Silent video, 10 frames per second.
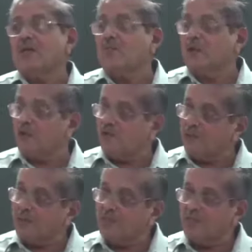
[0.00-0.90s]
Molecular
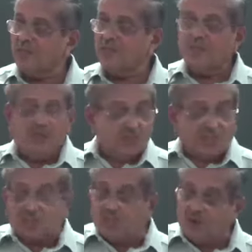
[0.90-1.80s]
formula is same.
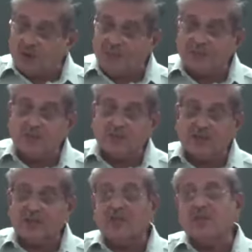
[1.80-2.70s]
Structural formula is
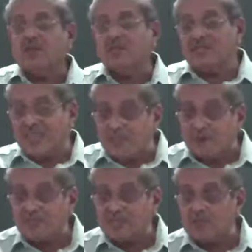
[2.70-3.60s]
different. It is a type
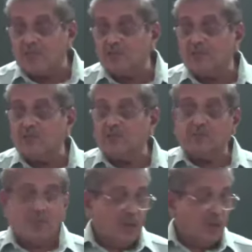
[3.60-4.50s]
of structural isomerism
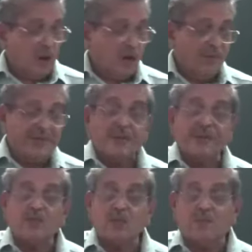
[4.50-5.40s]
called
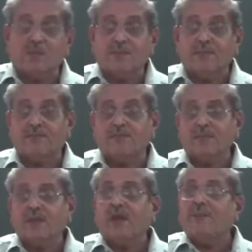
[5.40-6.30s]
metamerism.
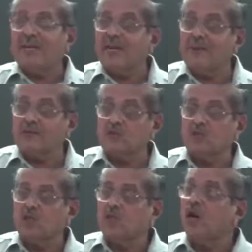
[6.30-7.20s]
Metamers
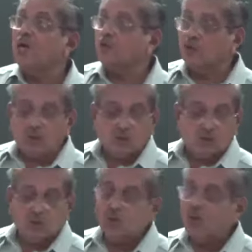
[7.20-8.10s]
are those
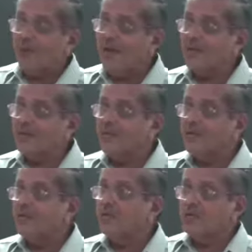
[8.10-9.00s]
where
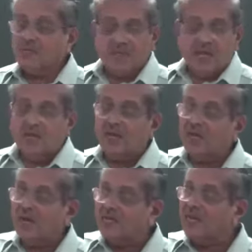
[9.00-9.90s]
the
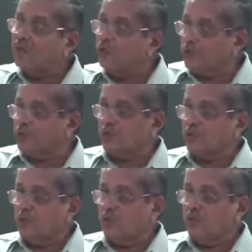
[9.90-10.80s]
alkyl groups
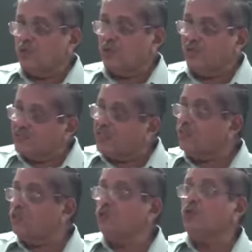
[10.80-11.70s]

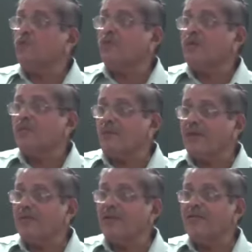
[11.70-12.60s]
adjacent to the
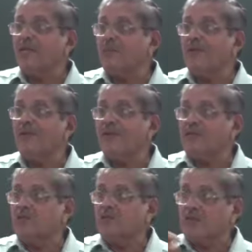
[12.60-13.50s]
bivalent or
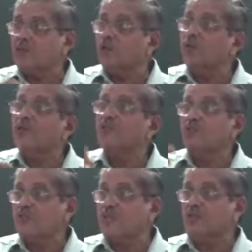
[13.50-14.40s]
polyvalent functional group is
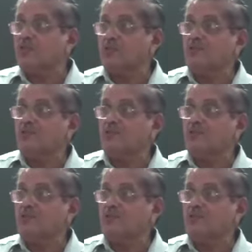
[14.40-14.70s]
different.